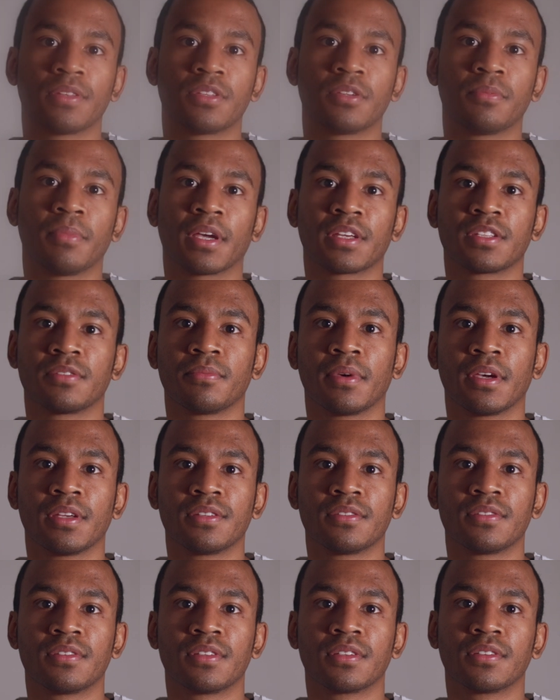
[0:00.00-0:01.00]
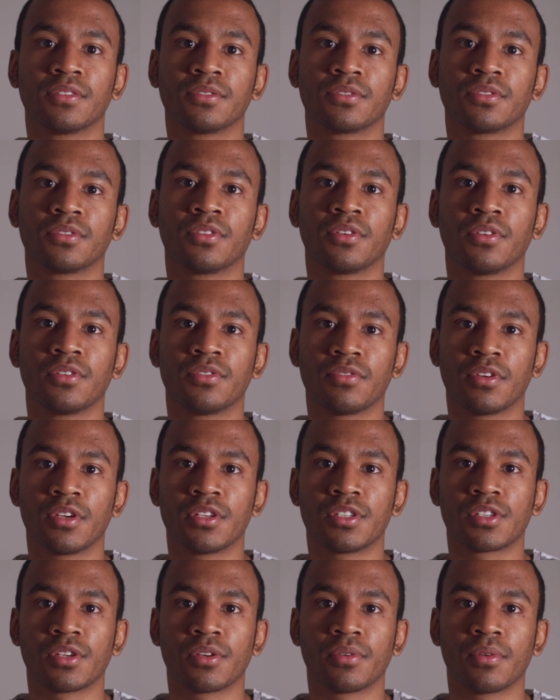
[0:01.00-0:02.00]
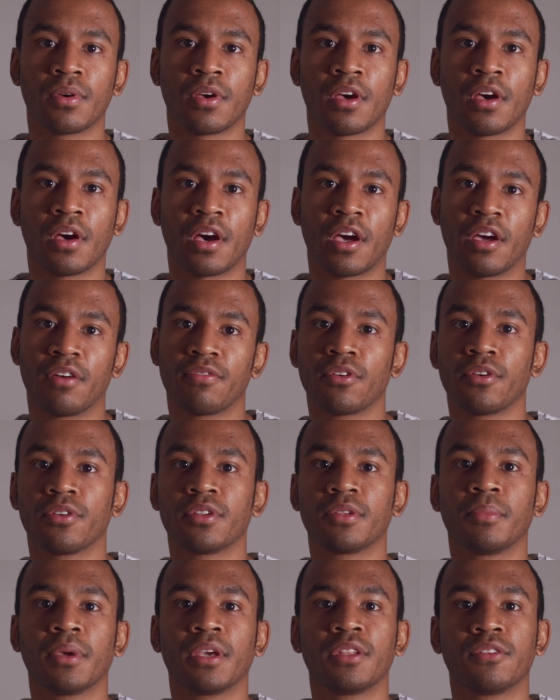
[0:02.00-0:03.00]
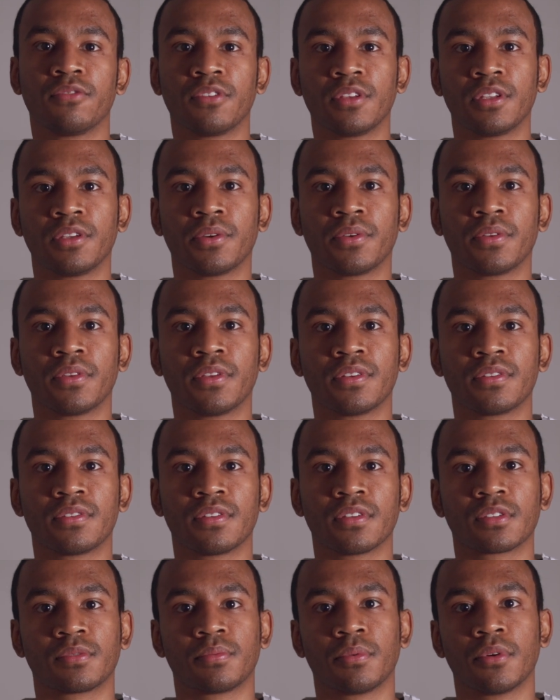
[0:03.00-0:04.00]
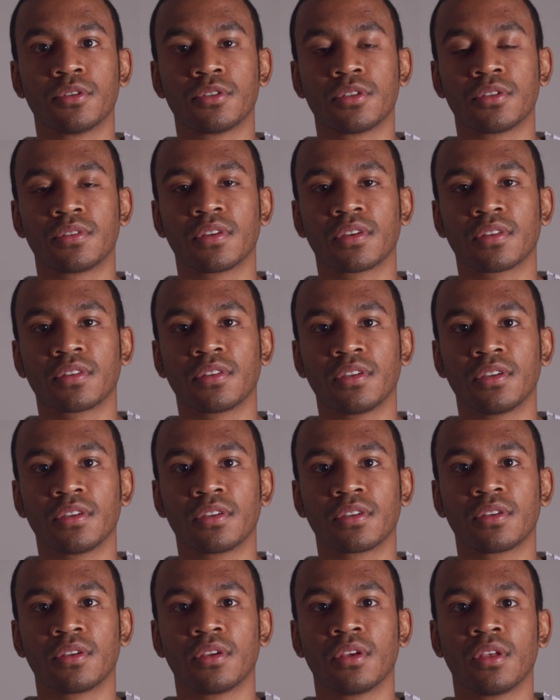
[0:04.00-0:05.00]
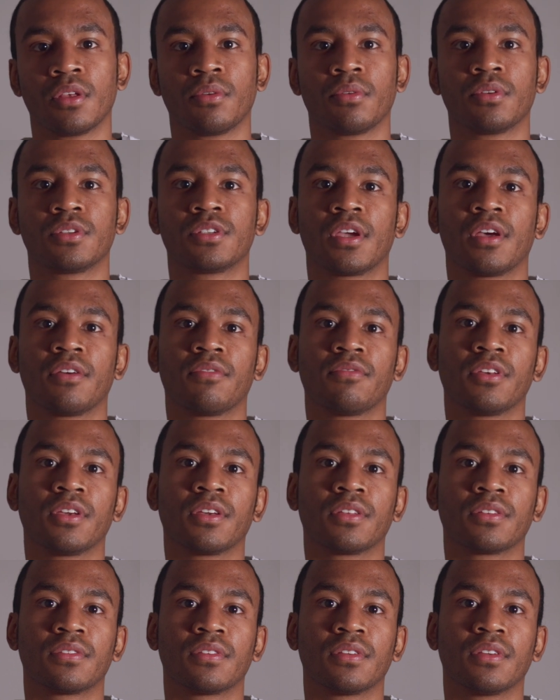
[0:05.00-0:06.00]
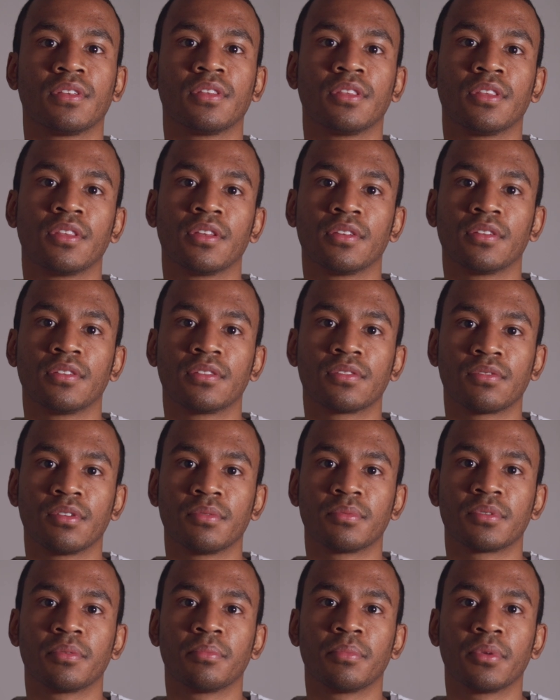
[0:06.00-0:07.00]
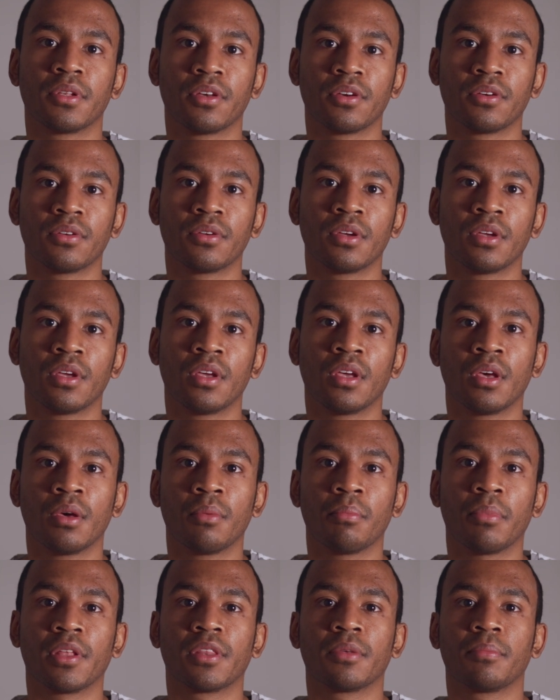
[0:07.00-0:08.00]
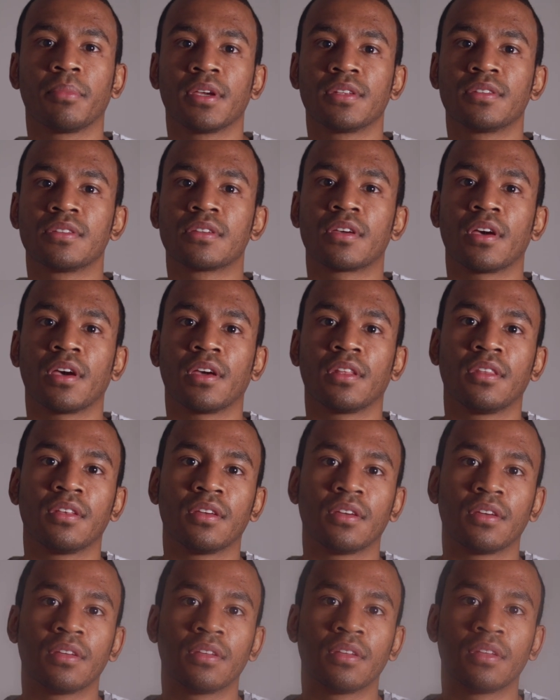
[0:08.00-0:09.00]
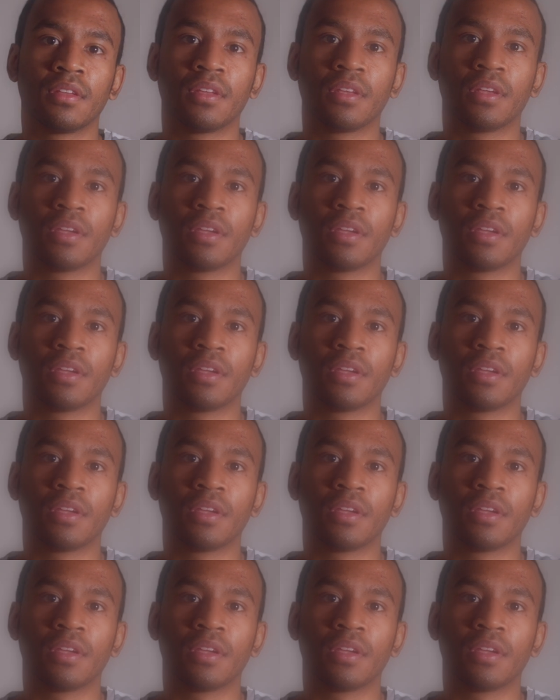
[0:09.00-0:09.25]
To maximize the signal-to-noise ratio, I have already made a video on this exposure technique, which I have linked in the description below, but the basic idea